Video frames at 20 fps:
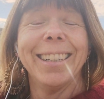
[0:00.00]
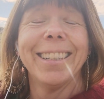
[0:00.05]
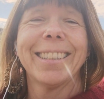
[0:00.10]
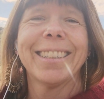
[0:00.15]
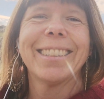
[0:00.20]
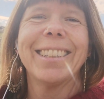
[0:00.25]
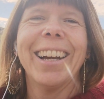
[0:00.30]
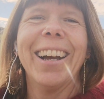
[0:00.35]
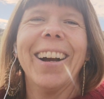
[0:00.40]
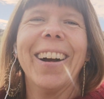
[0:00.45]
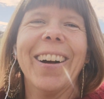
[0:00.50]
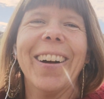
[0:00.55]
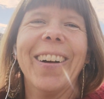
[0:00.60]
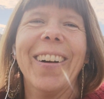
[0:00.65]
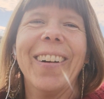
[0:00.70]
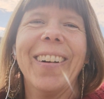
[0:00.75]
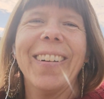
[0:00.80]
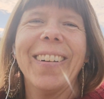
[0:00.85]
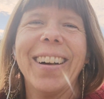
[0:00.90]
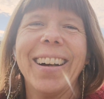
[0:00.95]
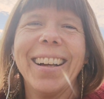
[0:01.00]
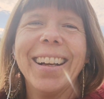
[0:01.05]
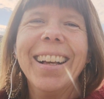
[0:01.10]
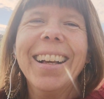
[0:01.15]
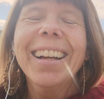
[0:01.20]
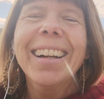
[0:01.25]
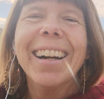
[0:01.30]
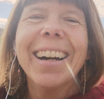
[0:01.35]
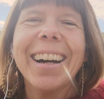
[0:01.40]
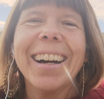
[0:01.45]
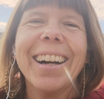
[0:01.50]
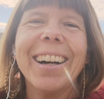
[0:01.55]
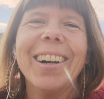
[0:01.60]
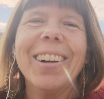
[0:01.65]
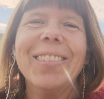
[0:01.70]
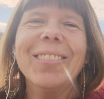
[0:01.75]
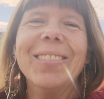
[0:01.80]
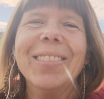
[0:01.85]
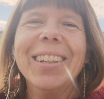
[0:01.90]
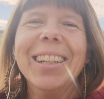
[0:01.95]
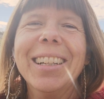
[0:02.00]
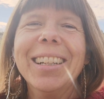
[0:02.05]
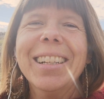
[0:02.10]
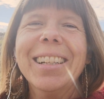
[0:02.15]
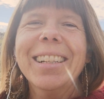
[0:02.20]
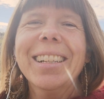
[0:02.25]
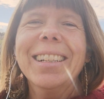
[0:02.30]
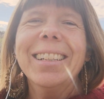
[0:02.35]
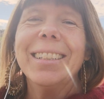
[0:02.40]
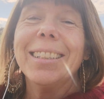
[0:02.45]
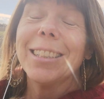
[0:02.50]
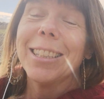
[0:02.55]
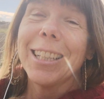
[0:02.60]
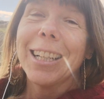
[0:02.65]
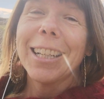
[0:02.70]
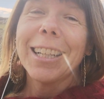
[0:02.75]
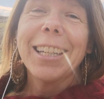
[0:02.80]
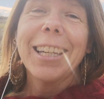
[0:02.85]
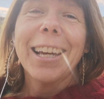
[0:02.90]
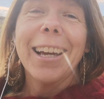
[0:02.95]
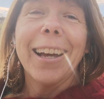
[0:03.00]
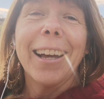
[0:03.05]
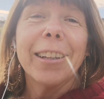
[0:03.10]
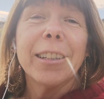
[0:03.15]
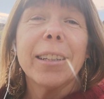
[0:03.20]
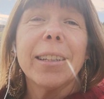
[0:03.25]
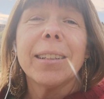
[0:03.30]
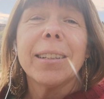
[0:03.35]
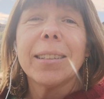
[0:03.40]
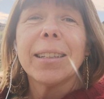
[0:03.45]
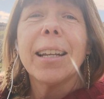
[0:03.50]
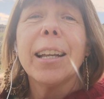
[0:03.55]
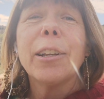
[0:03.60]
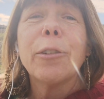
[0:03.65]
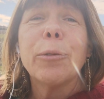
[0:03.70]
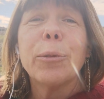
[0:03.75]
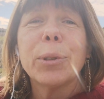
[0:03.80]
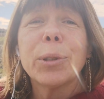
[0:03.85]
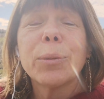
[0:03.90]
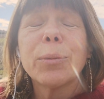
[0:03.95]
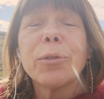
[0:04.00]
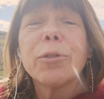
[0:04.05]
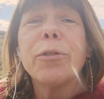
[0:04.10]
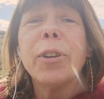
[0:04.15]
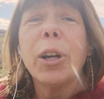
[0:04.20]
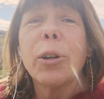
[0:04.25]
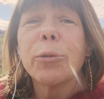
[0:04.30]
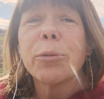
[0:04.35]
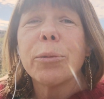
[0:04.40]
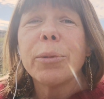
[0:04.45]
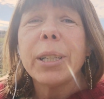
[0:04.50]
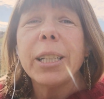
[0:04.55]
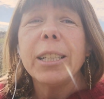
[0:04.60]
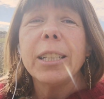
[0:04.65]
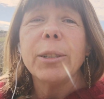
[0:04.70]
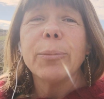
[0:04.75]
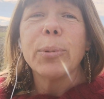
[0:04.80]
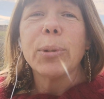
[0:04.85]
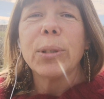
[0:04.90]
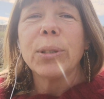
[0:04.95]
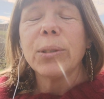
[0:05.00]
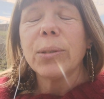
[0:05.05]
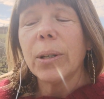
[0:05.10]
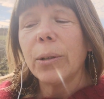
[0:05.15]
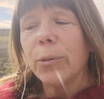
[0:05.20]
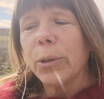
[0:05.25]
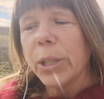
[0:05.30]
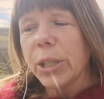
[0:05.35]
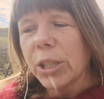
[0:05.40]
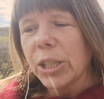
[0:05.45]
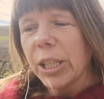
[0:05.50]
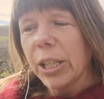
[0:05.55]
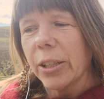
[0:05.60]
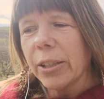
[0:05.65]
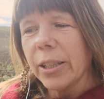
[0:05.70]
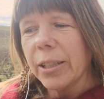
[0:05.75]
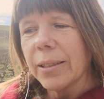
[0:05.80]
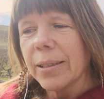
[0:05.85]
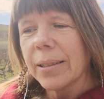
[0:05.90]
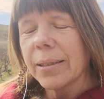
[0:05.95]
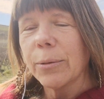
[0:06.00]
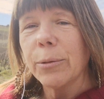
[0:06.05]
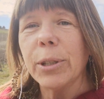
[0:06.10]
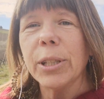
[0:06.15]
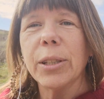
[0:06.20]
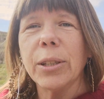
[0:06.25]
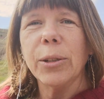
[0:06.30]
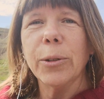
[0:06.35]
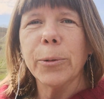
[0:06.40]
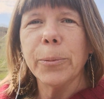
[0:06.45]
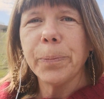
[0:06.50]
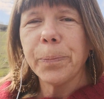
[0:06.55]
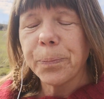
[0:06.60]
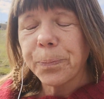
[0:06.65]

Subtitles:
So, um, yeah, it felt really important. So I want to share this with you.